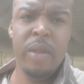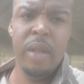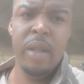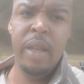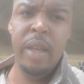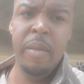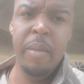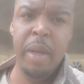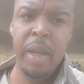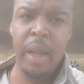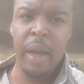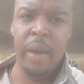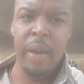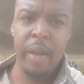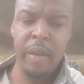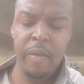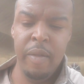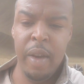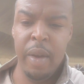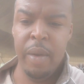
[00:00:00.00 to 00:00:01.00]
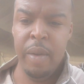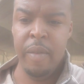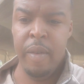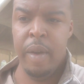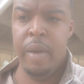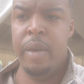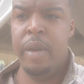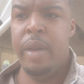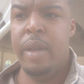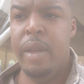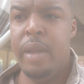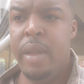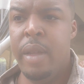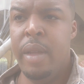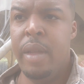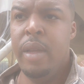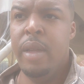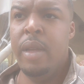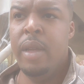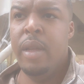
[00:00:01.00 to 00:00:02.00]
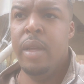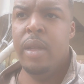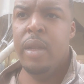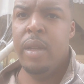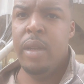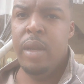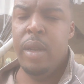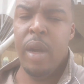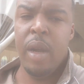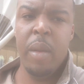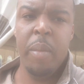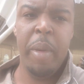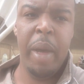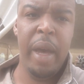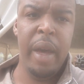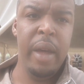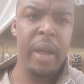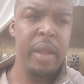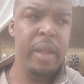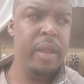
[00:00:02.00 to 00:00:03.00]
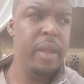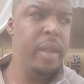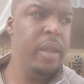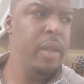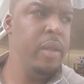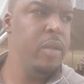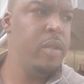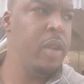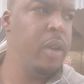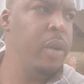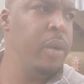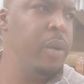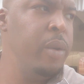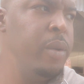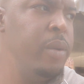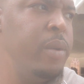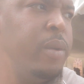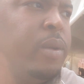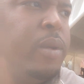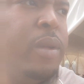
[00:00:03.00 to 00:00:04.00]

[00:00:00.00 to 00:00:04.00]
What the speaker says: to lead me down a very, very dark path. So